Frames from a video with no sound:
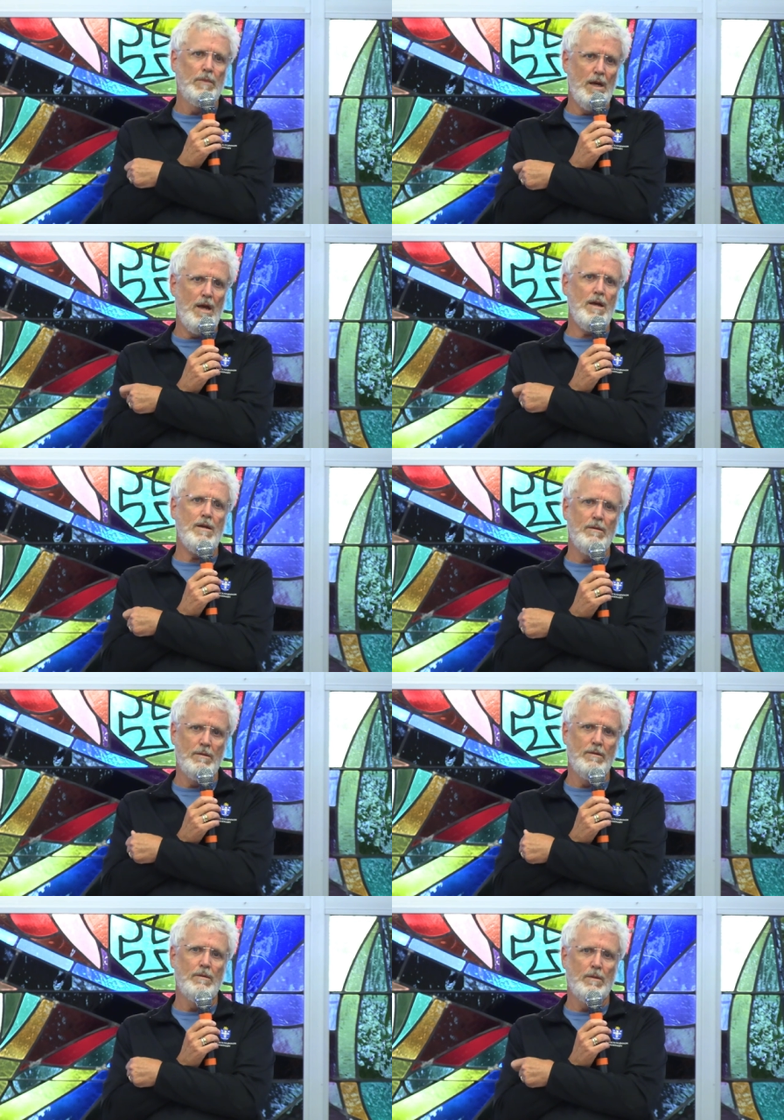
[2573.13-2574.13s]
Huh?
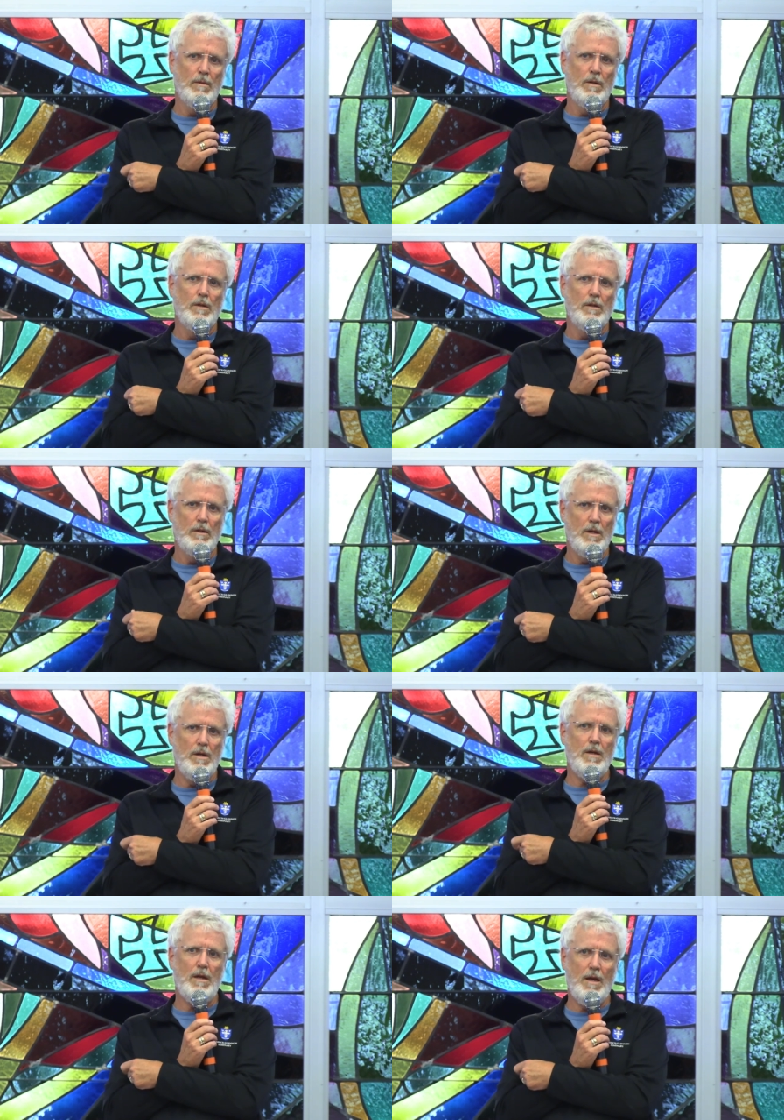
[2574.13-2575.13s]

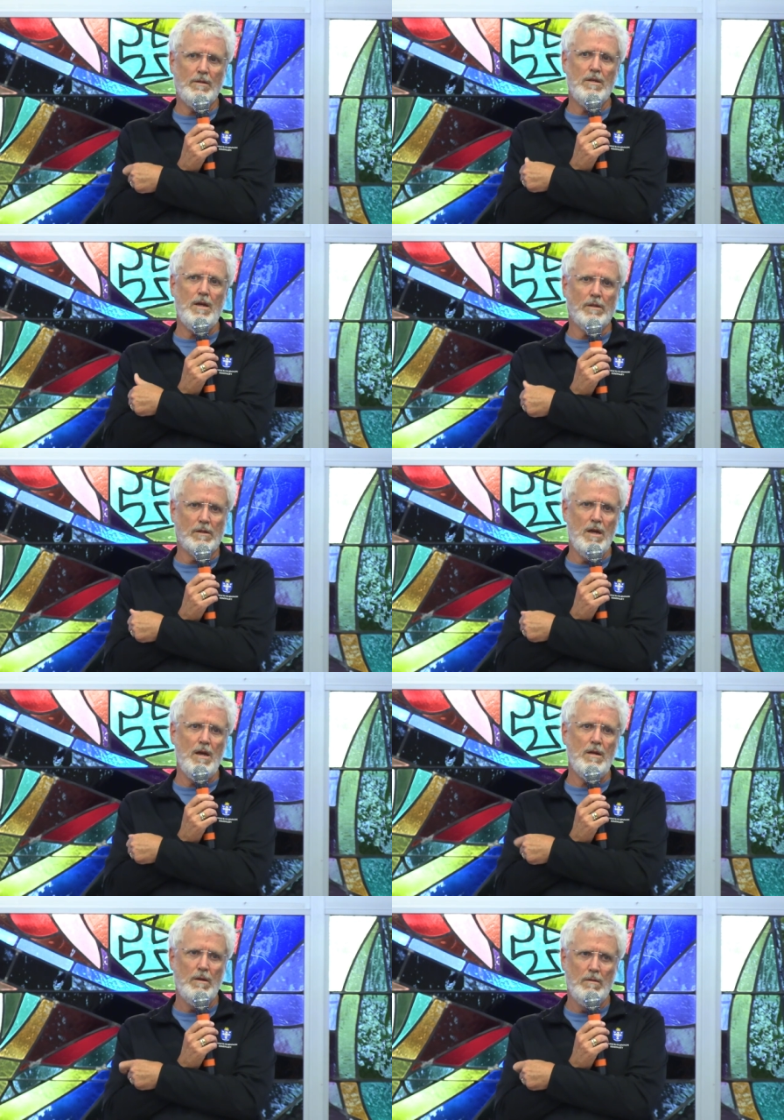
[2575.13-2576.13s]
Huh? How's this?
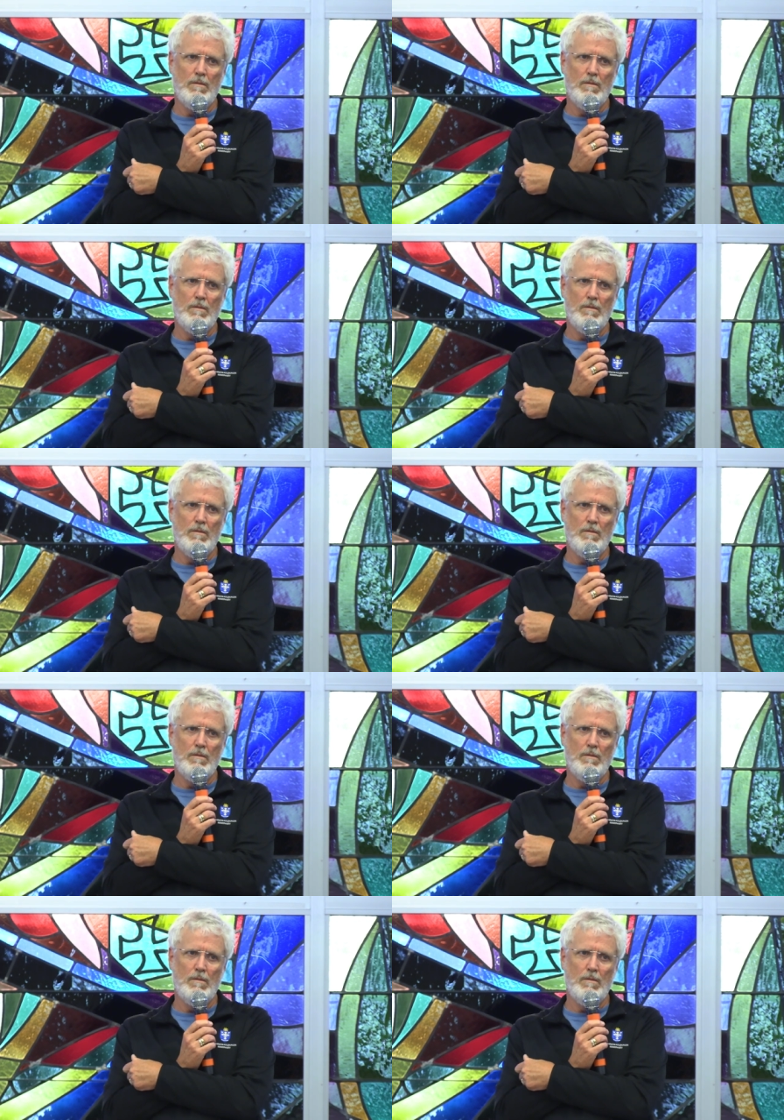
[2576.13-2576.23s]
Huh?